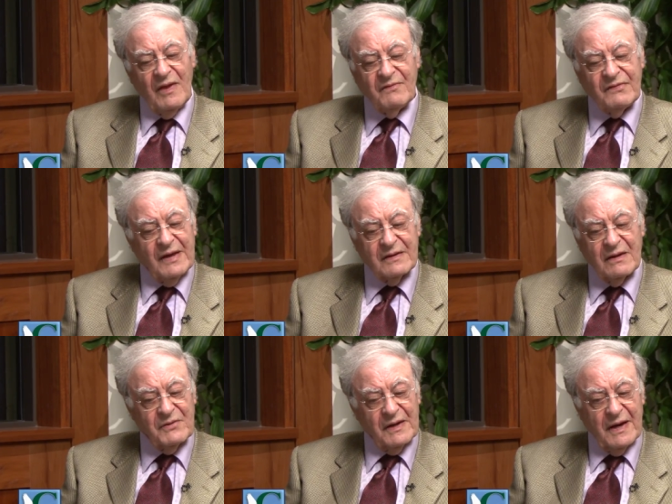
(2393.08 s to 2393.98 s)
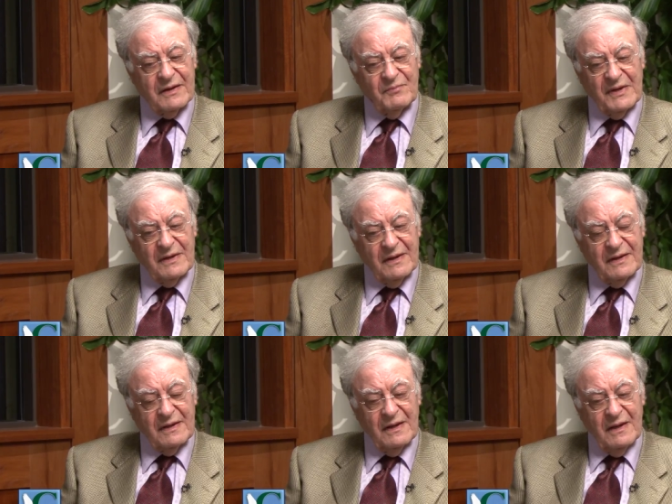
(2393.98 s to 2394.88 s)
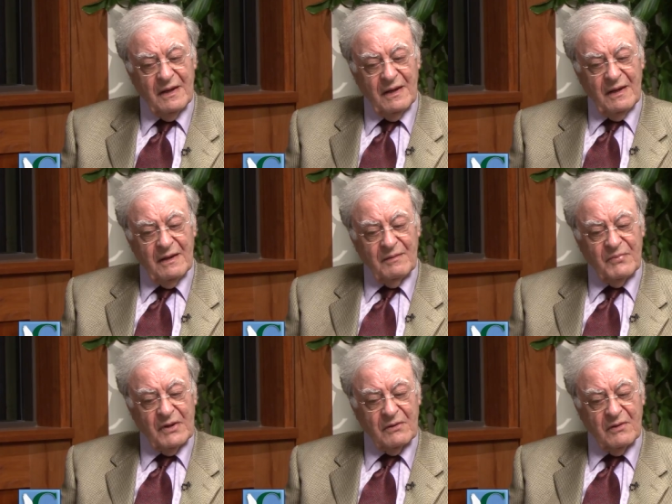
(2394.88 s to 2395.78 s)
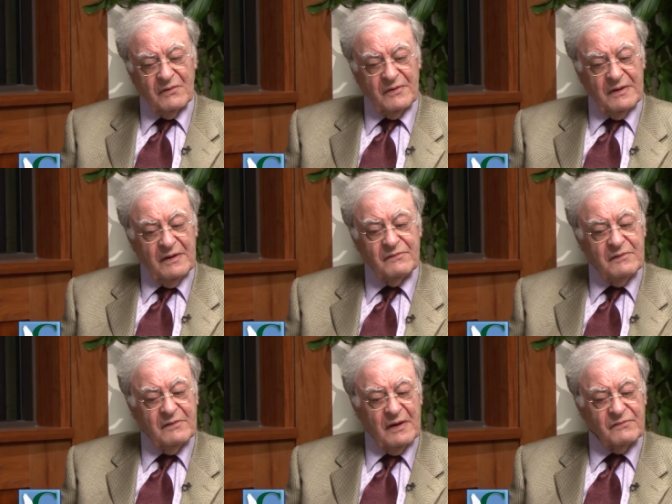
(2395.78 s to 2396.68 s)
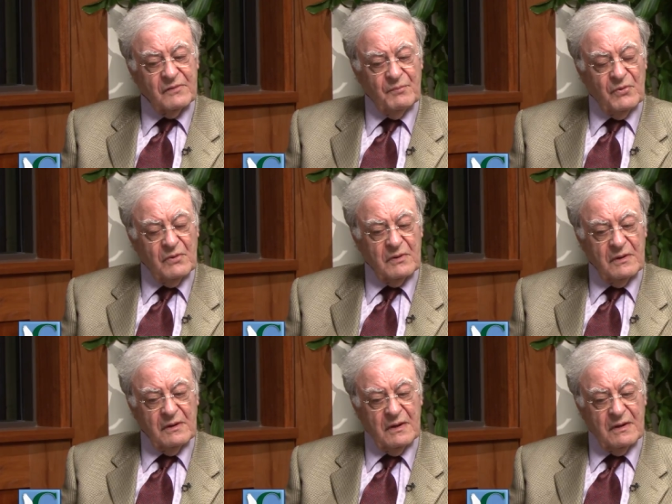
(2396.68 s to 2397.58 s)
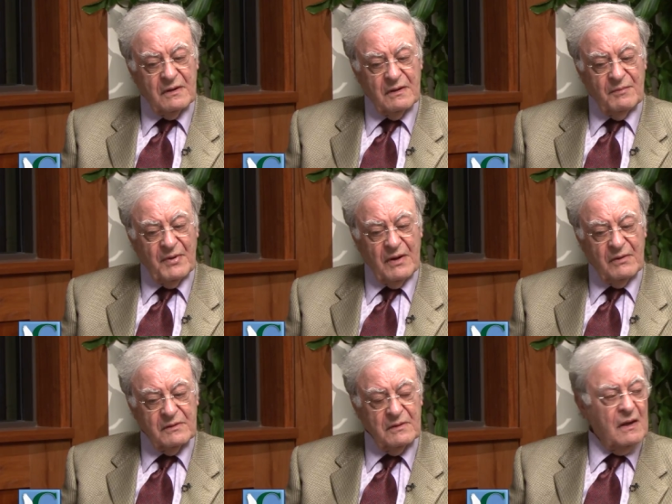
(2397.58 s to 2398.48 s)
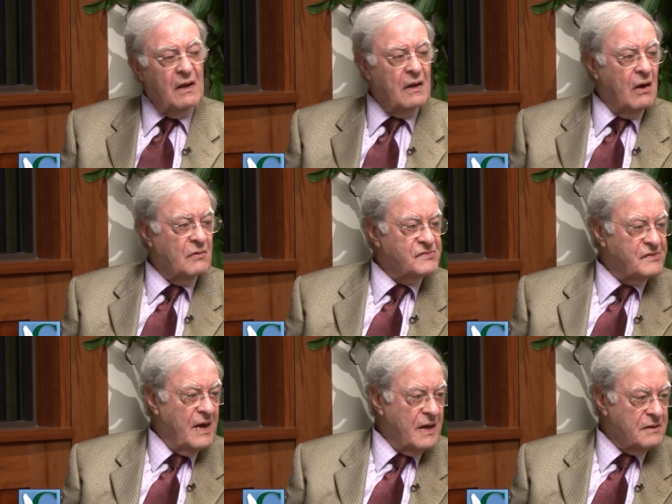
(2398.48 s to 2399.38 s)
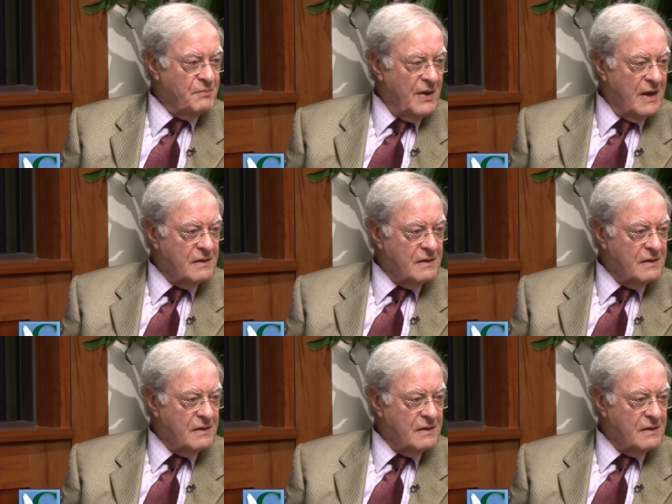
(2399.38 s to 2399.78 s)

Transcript: said, no, you got to be kidding, because it isn't just a book uh, about how sad and bad